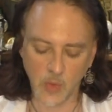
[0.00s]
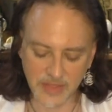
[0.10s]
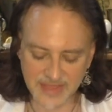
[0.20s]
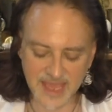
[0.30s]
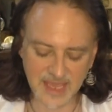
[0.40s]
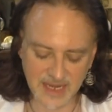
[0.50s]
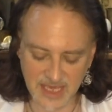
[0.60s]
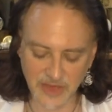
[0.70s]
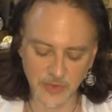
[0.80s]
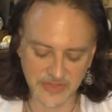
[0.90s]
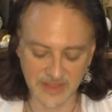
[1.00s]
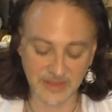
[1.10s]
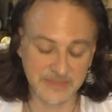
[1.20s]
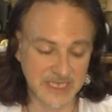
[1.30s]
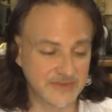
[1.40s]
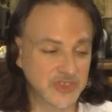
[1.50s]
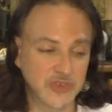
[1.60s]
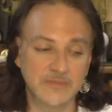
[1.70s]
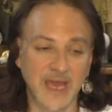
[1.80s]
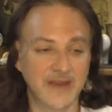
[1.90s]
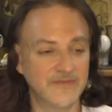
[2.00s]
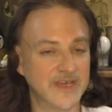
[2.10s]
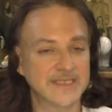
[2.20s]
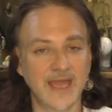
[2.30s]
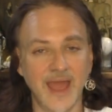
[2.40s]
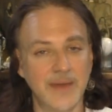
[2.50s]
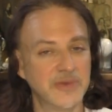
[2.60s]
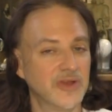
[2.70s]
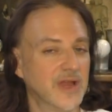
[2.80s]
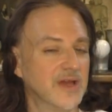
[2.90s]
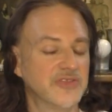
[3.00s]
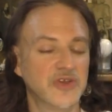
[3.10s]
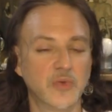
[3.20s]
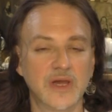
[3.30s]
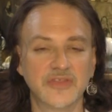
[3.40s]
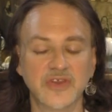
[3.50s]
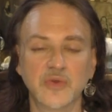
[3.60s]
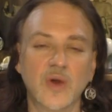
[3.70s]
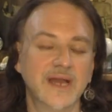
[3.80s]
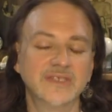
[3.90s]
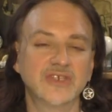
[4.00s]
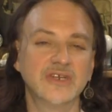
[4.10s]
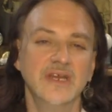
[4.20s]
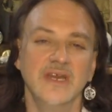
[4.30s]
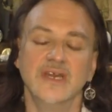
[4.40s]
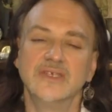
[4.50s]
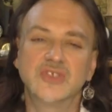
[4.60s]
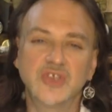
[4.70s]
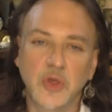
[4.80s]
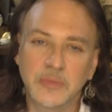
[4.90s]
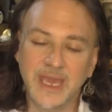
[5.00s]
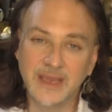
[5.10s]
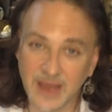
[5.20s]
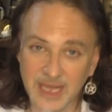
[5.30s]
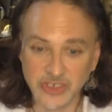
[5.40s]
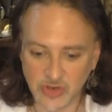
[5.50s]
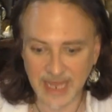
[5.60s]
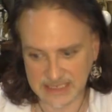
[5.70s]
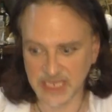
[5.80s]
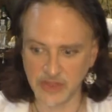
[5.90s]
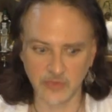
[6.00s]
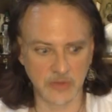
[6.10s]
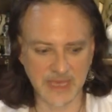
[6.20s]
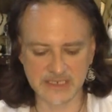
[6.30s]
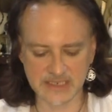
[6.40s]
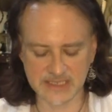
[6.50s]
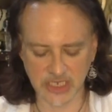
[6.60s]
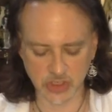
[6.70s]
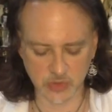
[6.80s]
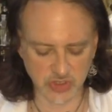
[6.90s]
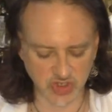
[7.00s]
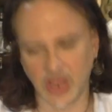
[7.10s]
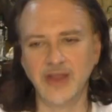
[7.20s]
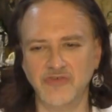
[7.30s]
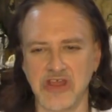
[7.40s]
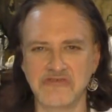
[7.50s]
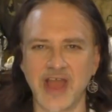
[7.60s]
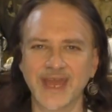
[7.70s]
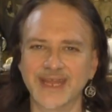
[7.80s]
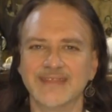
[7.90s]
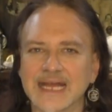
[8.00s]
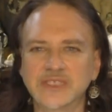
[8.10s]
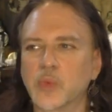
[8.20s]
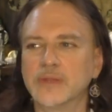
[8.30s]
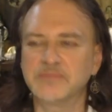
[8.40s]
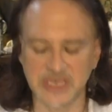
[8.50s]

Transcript: what they can heal within themselves to manifest a happier, healthier, wealthier, wiser soulmate contract in the romantic sexual genre, right? And that's what